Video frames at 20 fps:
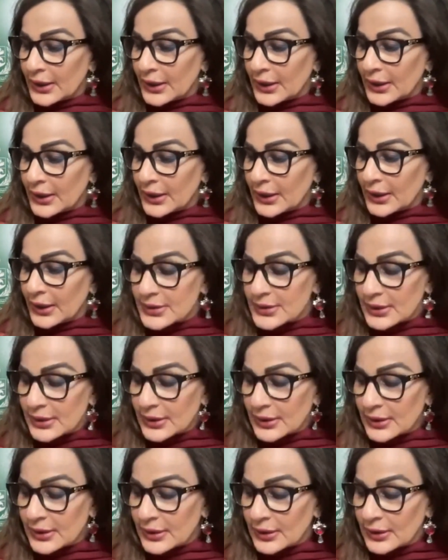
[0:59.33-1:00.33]
is
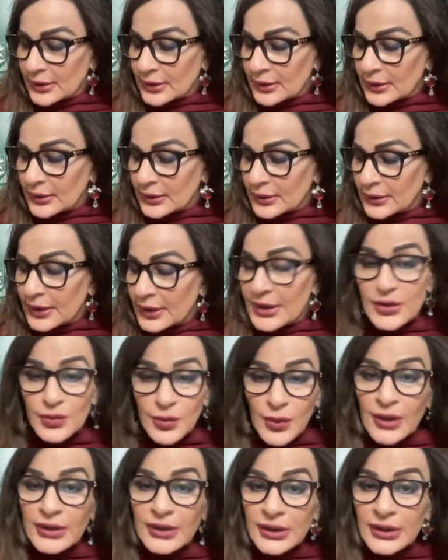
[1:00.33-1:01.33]

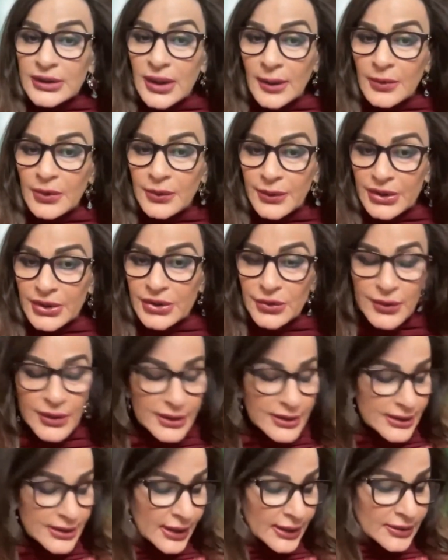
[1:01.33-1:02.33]
what the WHO
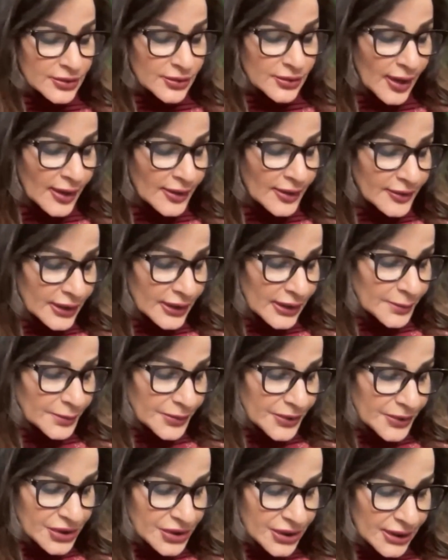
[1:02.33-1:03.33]
has said. So I really
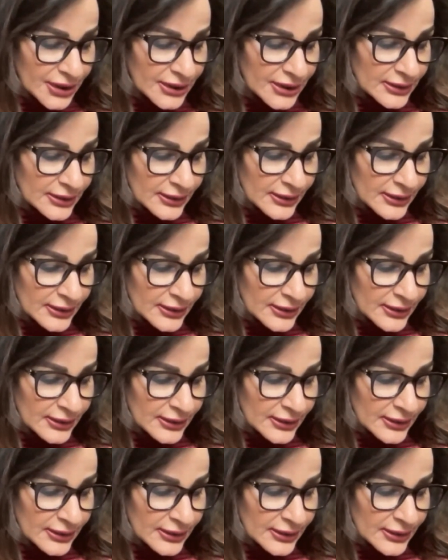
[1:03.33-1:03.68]
appreciate